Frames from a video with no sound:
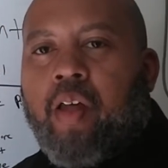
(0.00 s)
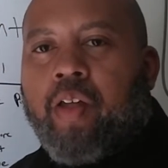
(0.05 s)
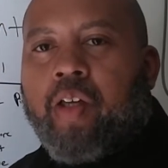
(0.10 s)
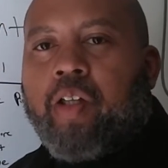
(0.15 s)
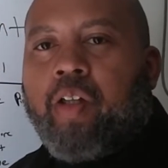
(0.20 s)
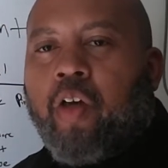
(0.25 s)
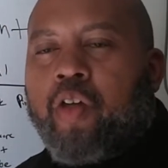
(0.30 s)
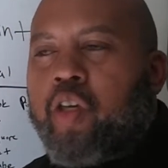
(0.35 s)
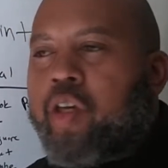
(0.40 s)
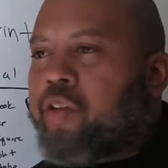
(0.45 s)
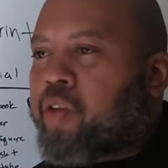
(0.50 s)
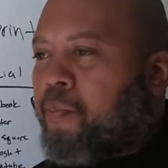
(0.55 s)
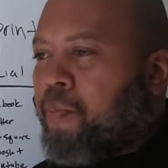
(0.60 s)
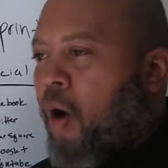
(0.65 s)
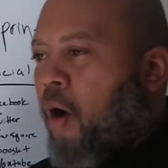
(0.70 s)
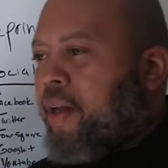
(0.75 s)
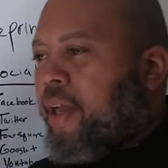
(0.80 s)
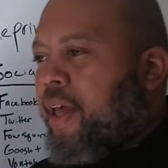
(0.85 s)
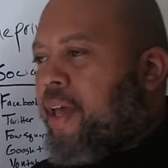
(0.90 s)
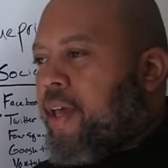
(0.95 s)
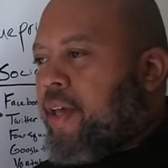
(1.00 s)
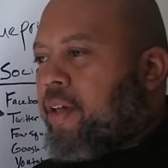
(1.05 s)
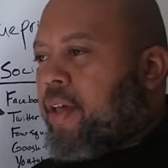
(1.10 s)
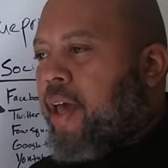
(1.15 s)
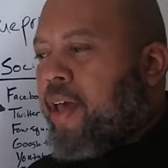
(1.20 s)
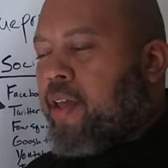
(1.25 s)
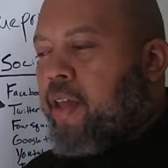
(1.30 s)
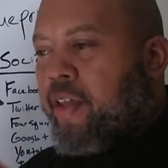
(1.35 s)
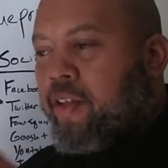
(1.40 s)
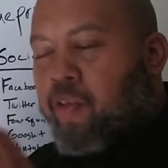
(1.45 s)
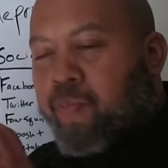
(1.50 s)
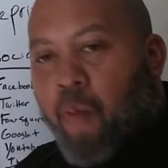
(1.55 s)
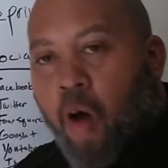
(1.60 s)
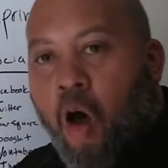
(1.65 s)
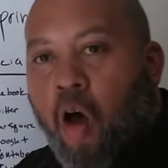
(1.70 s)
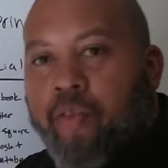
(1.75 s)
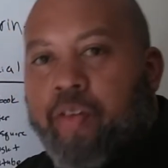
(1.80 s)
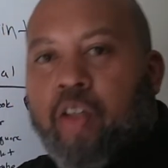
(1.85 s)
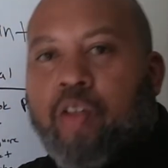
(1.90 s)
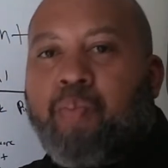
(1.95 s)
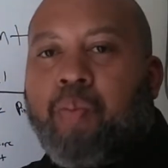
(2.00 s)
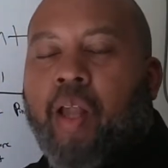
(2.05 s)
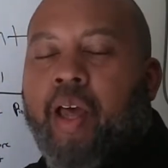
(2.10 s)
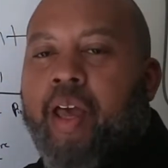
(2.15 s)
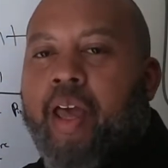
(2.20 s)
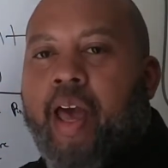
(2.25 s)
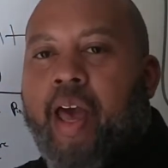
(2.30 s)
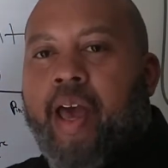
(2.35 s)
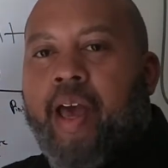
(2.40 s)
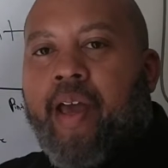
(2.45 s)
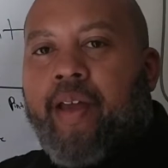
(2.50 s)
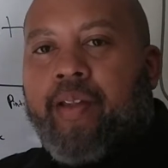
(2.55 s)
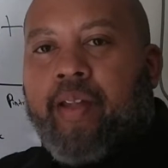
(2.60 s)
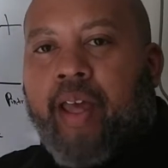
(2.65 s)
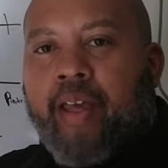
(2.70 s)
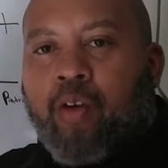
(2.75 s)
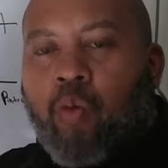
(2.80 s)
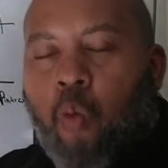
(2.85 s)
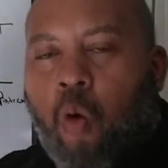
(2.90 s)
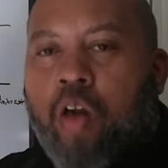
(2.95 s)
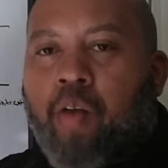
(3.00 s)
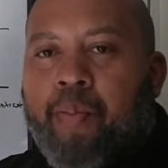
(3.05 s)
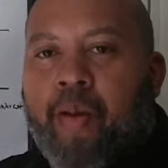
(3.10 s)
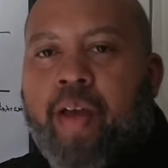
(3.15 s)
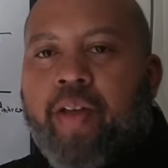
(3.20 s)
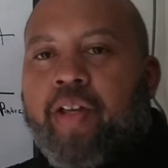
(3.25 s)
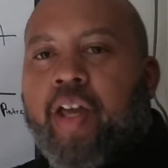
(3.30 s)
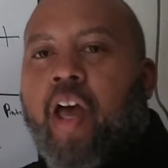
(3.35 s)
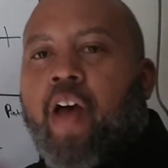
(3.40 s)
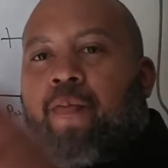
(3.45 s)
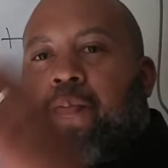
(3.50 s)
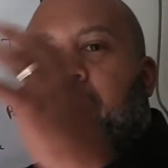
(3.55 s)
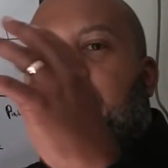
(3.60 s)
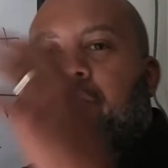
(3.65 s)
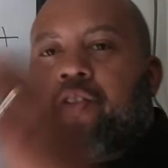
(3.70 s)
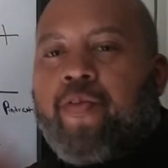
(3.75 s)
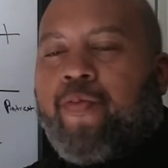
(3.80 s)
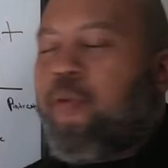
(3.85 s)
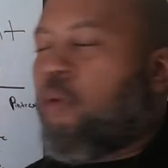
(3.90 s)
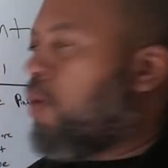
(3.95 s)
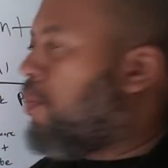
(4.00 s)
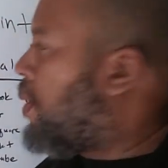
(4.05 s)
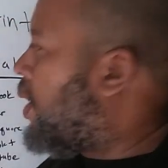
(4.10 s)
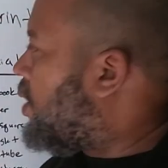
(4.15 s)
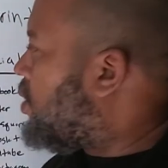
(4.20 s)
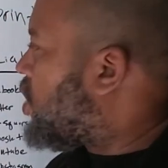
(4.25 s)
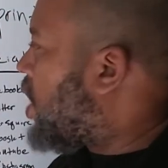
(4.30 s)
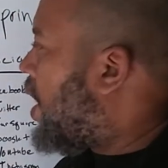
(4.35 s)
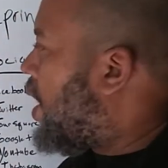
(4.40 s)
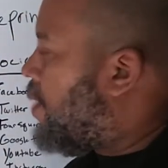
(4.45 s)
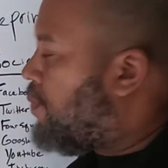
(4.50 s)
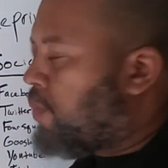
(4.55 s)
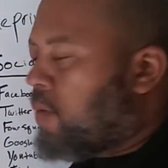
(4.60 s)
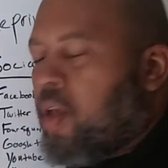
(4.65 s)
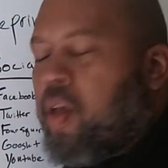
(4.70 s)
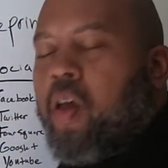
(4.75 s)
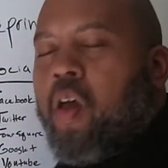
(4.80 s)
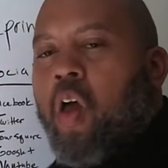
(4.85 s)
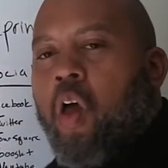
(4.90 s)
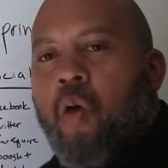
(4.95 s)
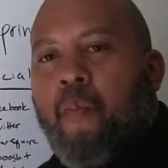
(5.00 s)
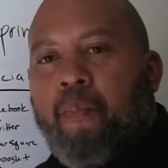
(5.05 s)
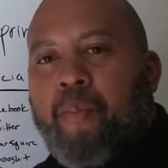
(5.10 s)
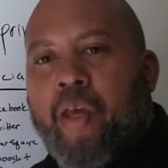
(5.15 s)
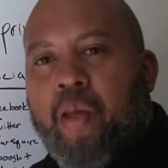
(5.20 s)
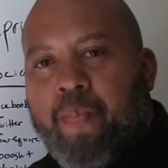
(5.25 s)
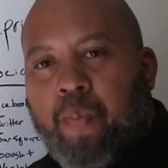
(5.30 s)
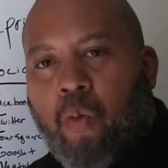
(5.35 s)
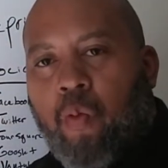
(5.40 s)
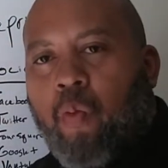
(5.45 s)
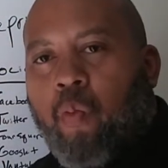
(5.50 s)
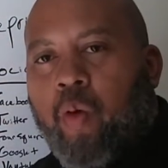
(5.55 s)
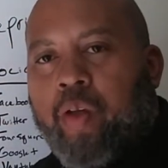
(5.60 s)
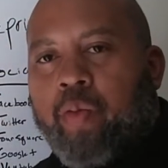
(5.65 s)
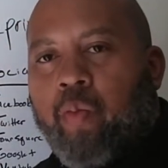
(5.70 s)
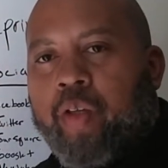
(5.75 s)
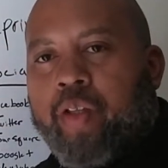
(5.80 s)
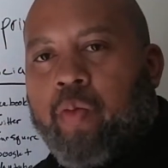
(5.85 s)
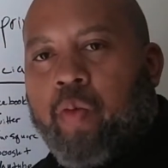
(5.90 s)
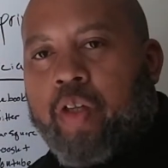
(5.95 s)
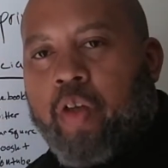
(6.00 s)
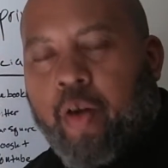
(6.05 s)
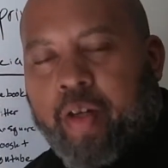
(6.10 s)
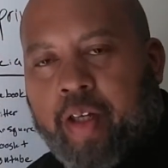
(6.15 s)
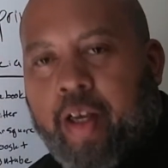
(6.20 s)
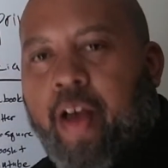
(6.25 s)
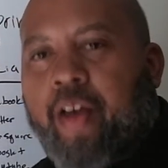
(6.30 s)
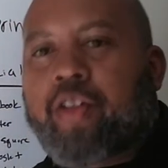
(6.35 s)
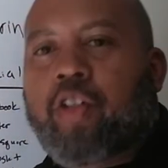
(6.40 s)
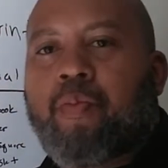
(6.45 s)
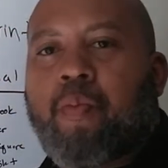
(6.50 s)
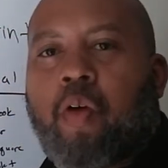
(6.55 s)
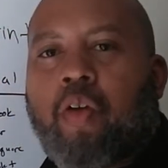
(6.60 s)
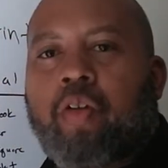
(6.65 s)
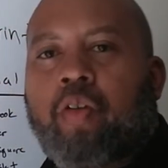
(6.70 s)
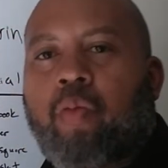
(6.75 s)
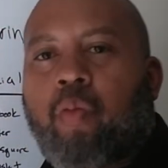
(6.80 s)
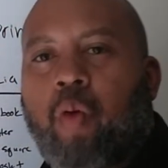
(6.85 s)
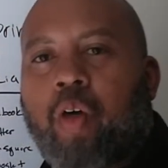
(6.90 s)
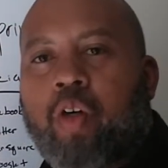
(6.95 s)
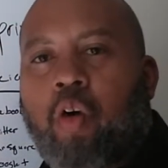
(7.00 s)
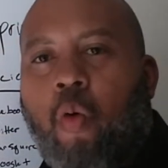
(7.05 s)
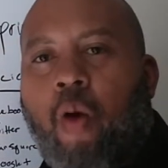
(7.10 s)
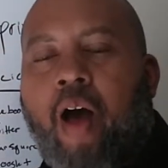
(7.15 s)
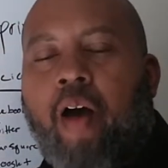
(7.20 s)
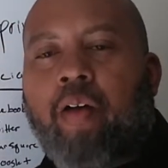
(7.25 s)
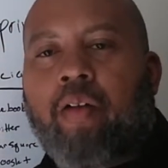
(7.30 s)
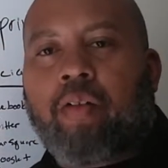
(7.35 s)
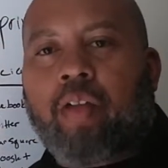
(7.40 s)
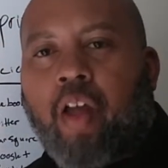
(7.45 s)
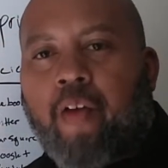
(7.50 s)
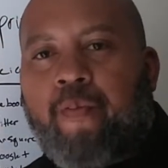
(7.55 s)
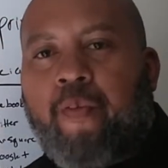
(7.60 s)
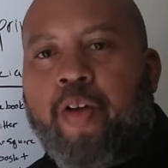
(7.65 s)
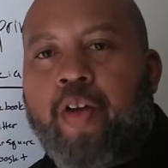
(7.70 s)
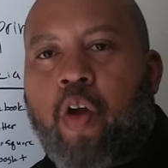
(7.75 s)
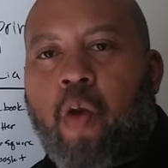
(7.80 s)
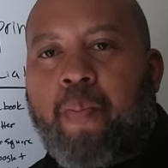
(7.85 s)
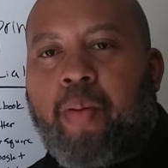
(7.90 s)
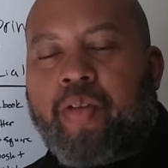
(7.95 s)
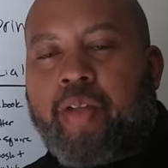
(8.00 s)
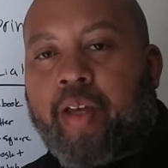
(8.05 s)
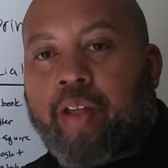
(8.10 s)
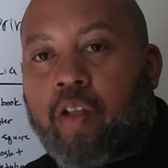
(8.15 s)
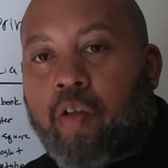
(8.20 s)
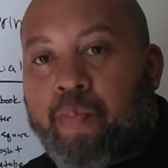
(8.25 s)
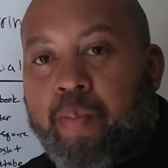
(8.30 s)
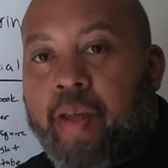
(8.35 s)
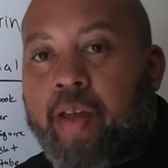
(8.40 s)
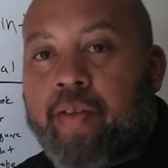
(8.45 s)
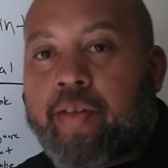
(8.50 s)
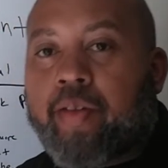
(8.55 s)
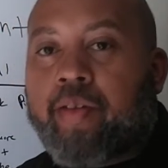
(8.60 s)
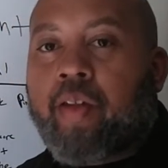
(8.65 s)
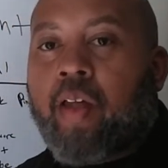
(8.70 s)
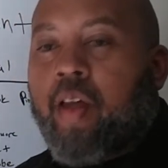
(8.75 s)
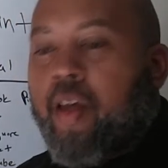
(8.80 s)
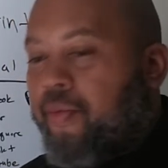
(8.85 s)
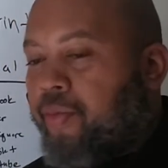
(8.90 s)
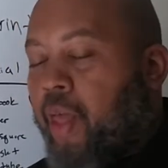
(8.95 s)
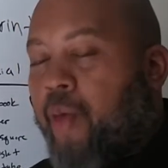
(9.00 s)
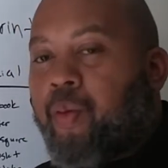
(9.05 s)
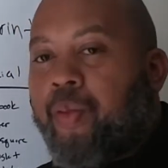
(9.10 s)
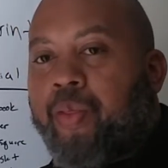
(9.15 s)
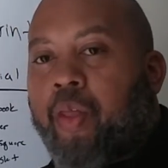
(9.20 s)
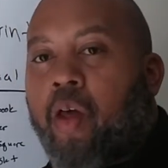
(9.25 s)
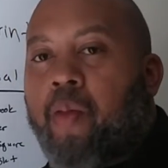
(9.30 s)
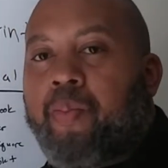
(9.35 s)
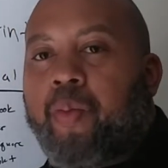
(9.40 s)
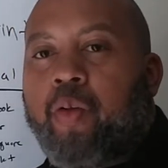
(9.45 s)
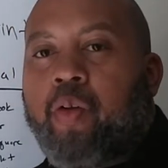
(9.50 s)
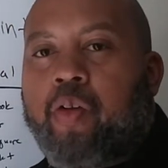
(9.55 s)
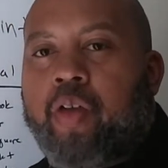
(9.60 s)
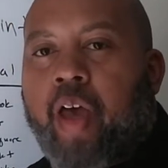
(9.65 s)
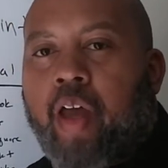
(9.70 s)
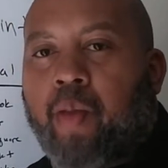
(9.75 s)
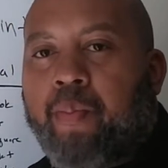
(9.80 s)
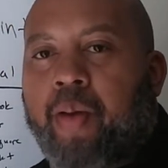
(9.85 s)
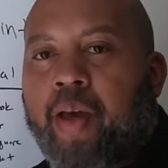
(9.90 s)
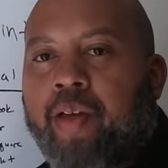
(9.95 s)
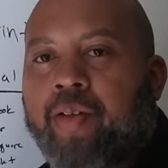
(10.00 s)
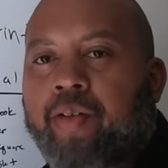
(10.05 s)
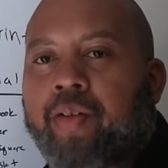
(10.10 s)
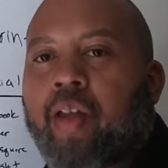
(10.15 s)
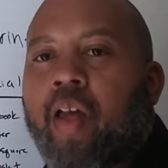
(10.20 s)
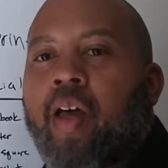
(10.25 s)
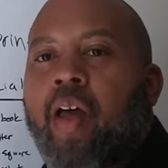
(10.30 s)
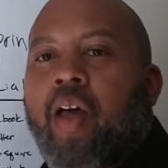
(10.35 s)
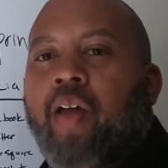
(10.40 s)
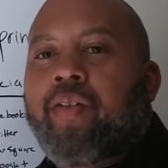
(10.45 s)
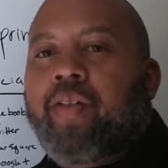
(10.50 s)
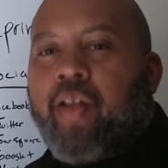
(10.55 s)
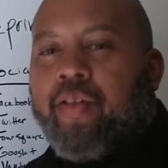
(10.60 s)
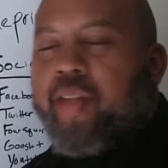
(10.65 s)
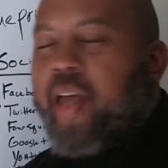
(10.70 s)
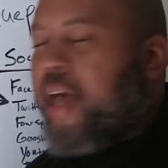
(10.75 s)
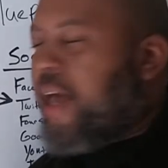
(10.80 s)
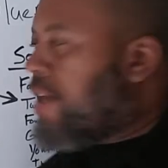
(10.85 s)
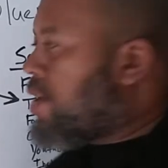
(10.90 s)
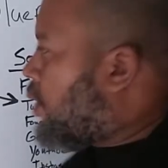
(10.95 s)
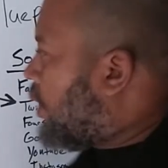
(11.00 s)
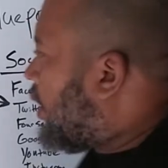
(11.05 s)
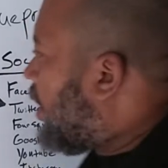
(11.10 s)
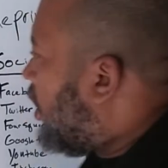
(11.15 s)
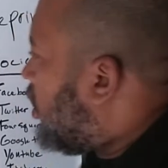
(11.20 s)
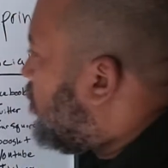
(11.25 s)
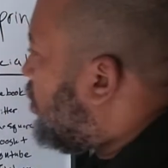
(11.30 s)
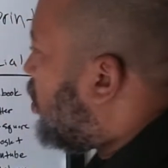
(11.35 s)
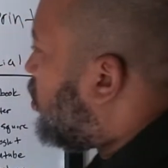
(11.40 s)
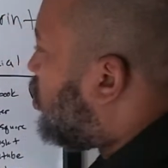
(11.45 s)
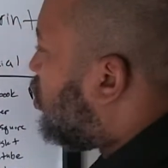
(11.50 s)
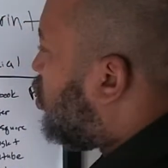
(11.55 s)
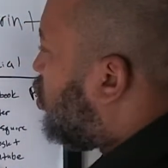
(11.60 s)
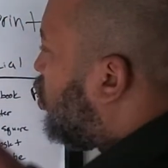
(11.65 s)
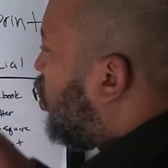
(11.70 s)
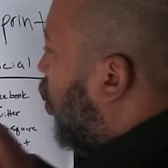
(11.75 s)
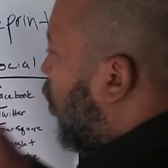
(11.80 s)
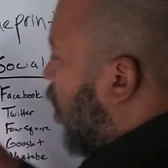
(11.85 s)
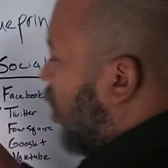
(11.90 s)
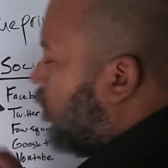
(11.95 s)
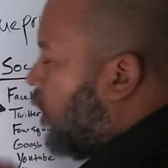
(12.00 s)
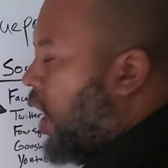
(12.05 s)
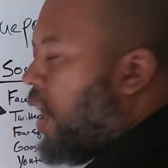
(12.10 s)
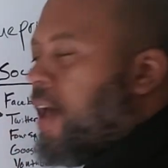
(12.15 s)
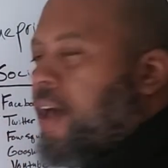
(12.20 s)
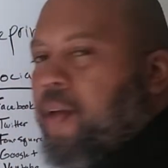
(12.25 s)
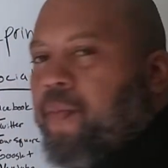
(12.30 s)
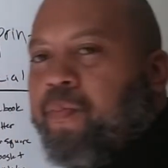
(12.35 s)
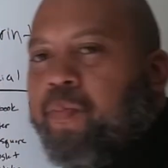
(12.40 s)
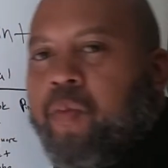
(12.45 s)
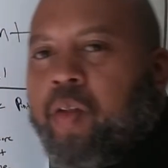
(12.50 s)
You either bought a small display ad, a quarter page, half page, or 4-page ad. People, when your customers would go out and look for your particular business, they would thumb through the yellow pages. Today, your customers go online.